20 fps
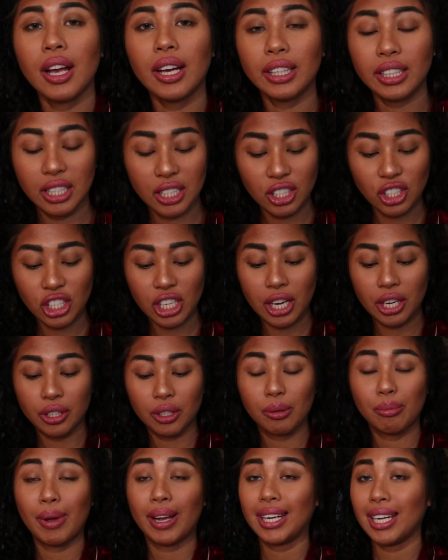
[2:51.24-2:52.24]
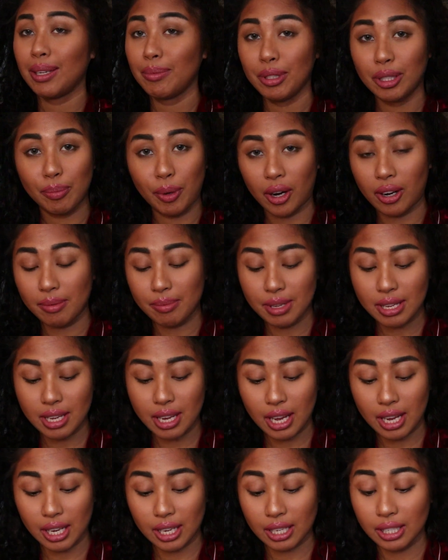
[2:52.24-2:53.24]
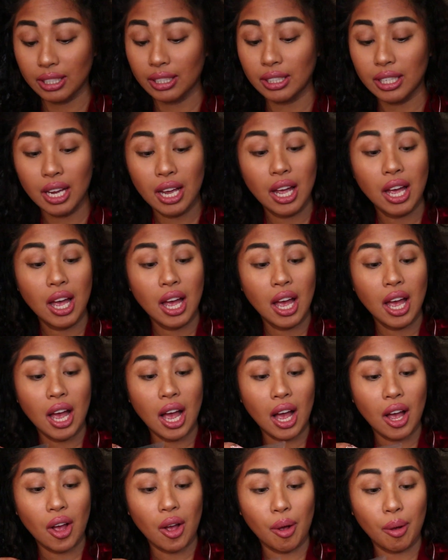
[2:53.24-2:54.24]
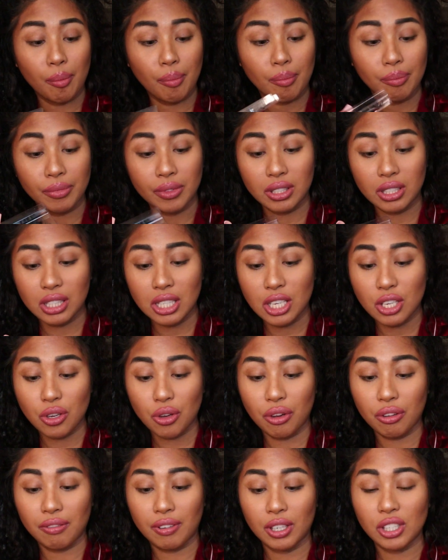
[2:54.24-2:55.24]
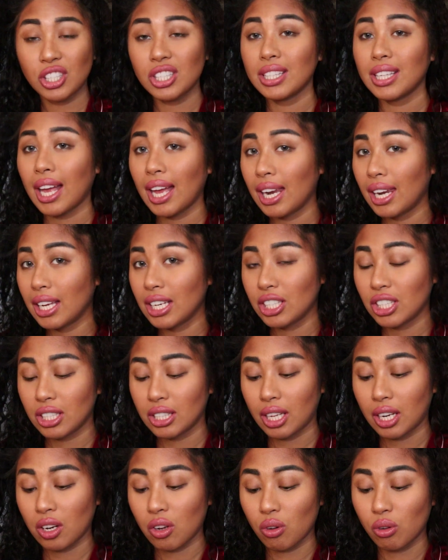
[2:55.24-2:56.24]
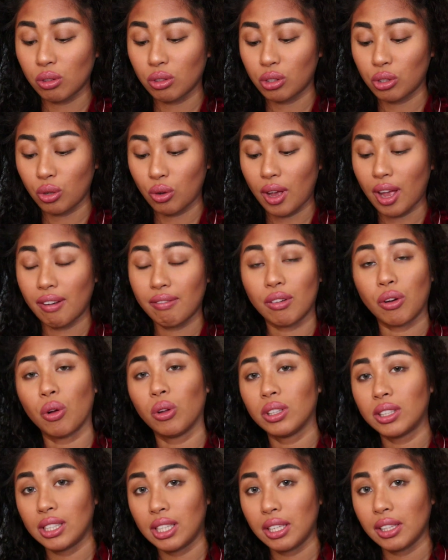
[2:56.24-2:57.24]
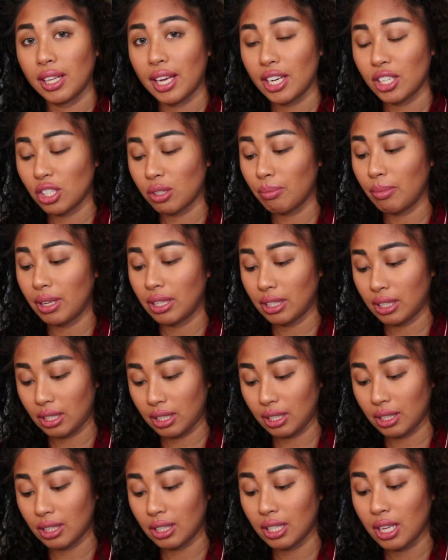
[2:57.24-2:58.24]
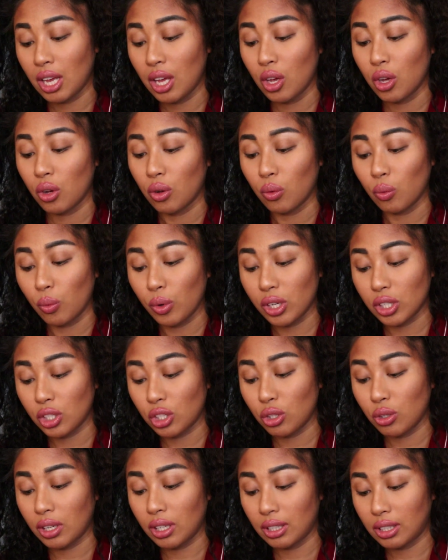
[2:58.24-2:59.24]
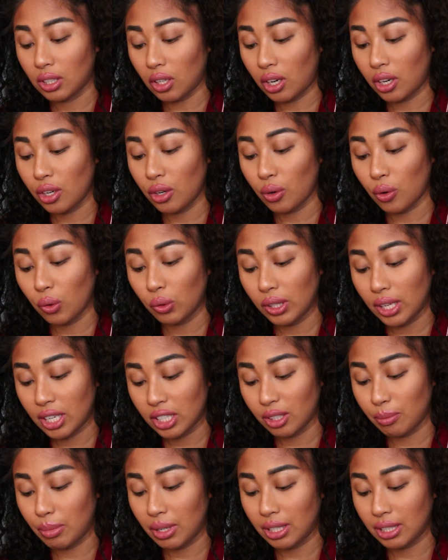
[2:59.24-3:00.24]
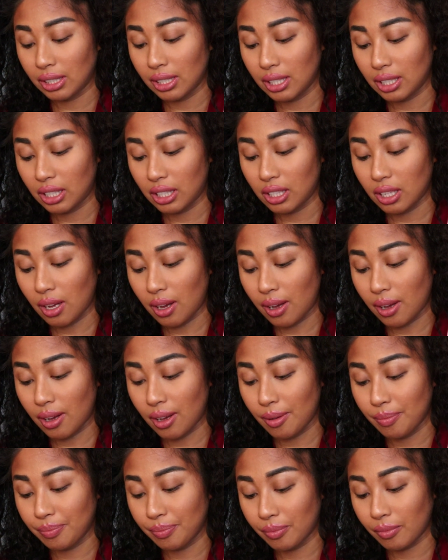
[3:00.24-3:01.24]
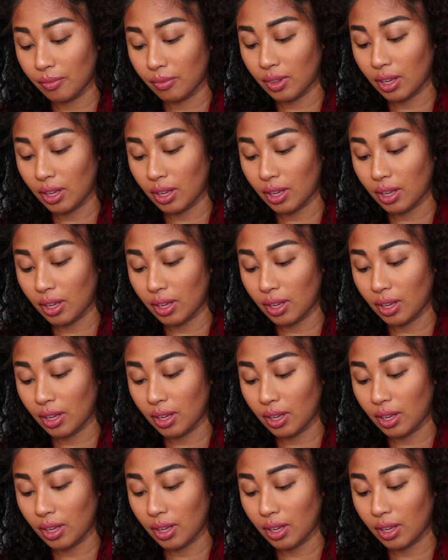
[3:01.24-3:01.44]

in this channel, my name is Barbie, and the CEO of Luscious Eyelashes, and I also have a wholesale lash business, which you can start your own lash business. I